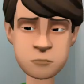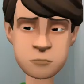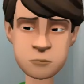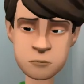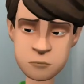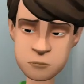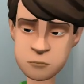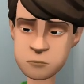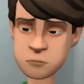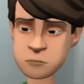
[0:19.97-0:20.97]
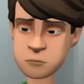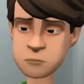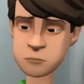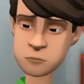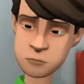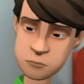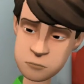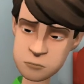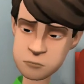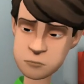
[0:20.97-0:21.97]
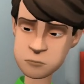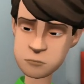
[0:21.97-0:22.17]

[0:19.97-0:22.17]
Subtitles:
(silence)